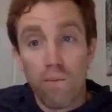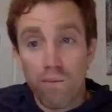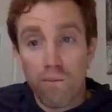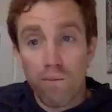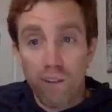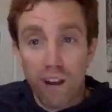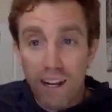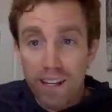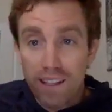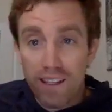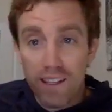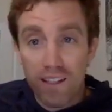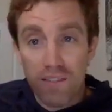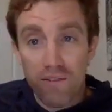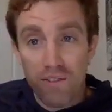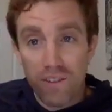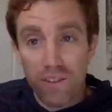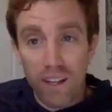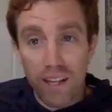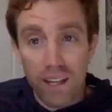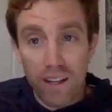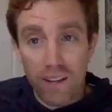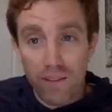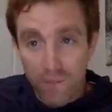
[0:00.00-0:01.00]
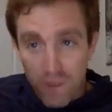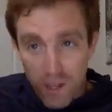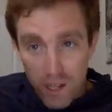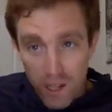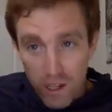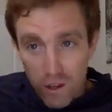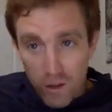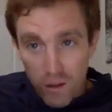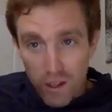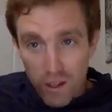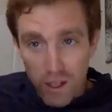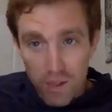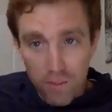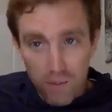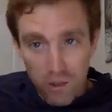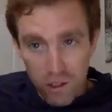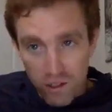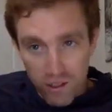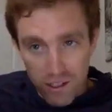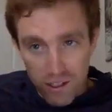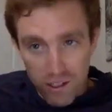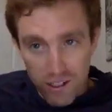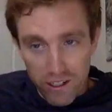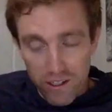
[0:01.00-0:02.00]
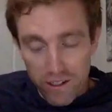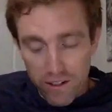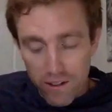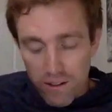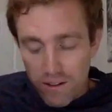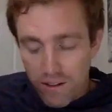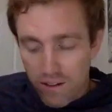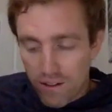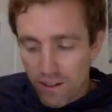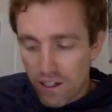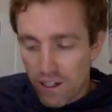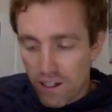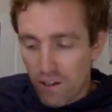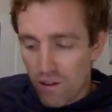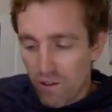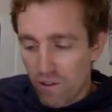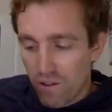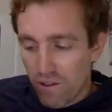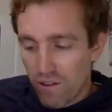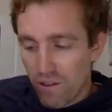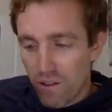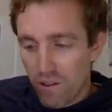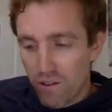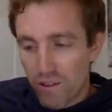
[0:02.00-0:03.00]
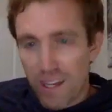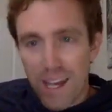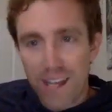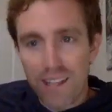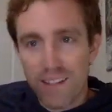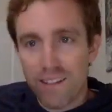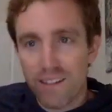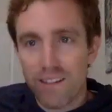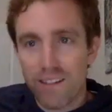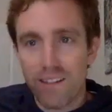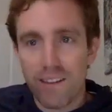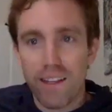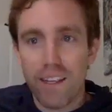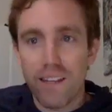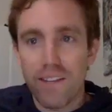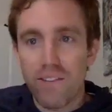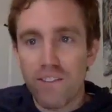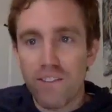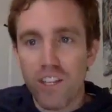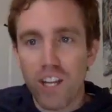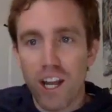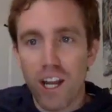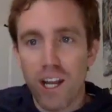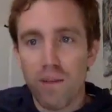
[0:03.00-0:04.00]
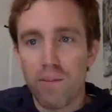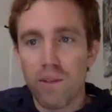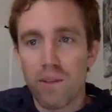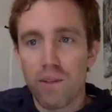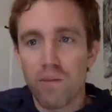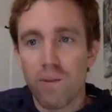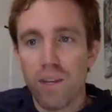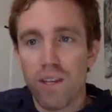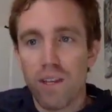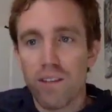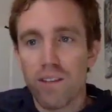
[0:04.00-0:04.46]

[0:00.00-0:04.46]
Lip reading: prices for like video clips, or those assets, they've shot up as well.